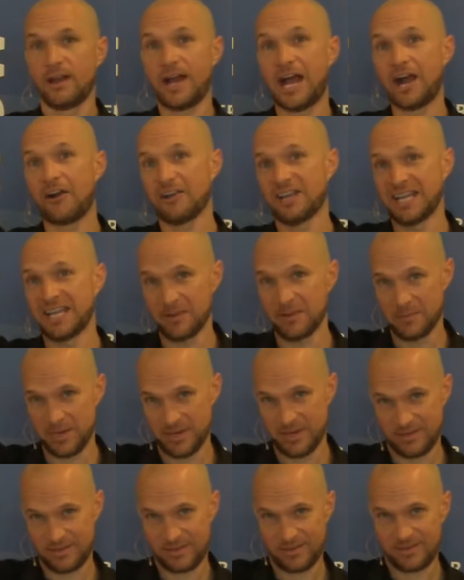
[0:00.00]
our
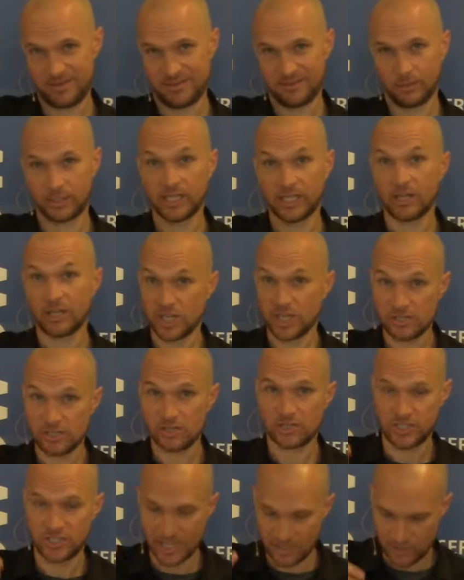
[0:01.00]
enemies. Okay, now
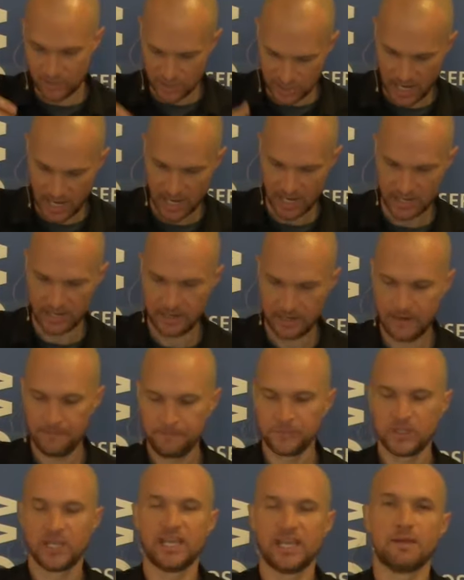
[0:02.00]
Jesus did say
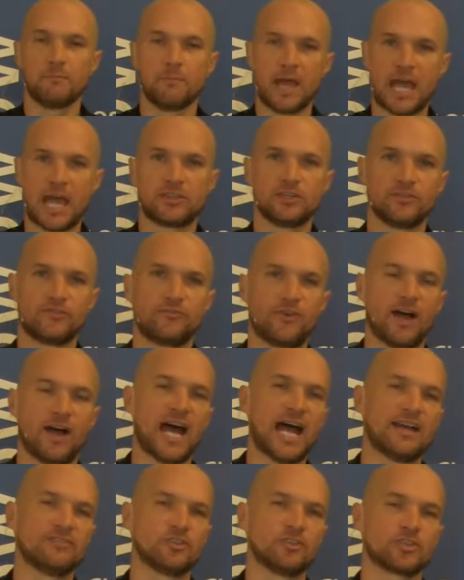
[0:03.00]
in Matthew
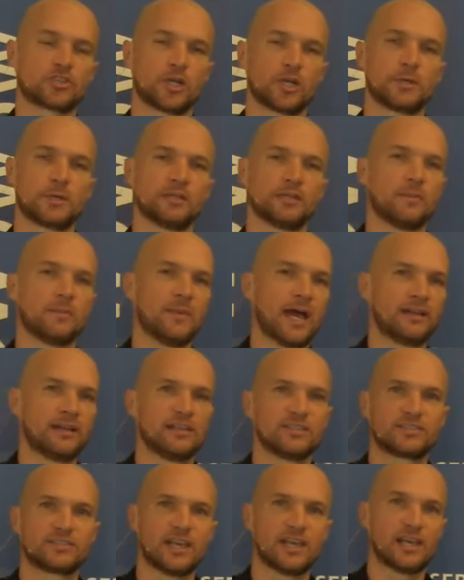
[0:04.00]
5 in the Sermon on the Mount,
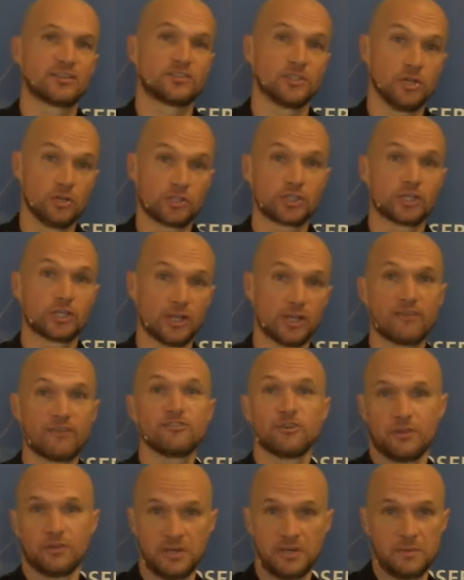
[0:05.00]
he says, you should love
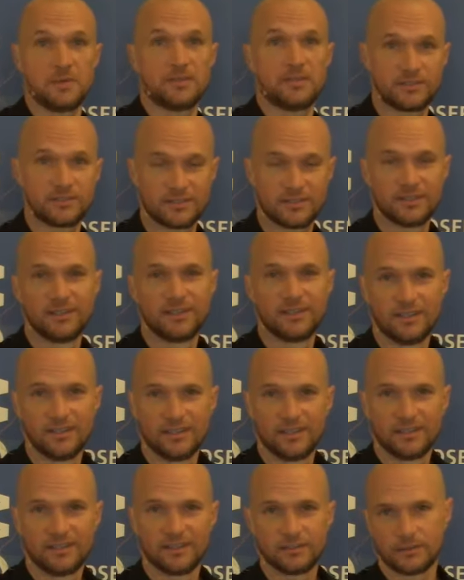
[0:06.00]
your enemies.
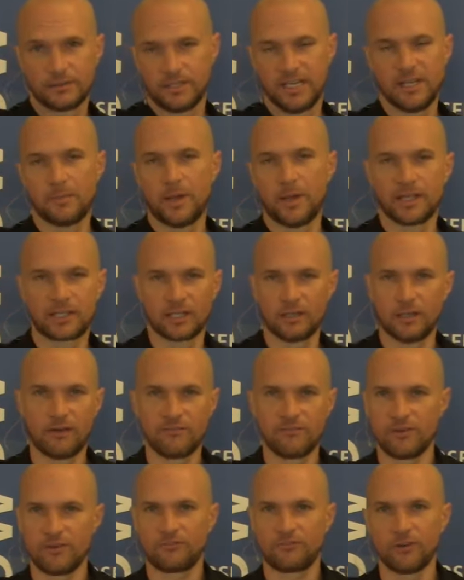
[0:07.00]
He says, anybody can
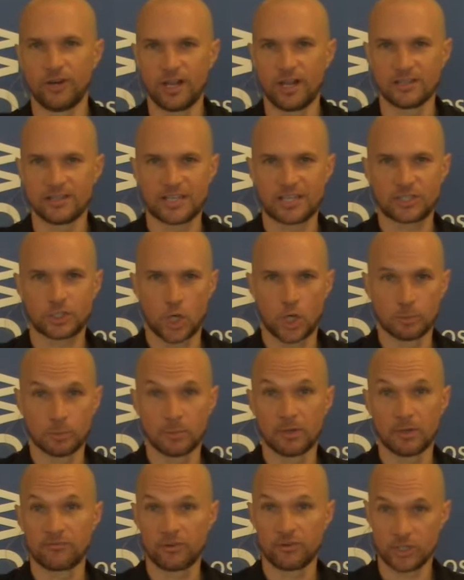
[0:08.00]
love their friends, that's normal,
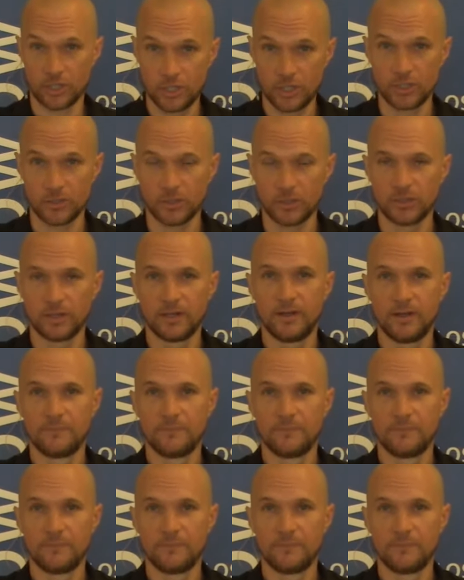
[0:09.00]
but for you,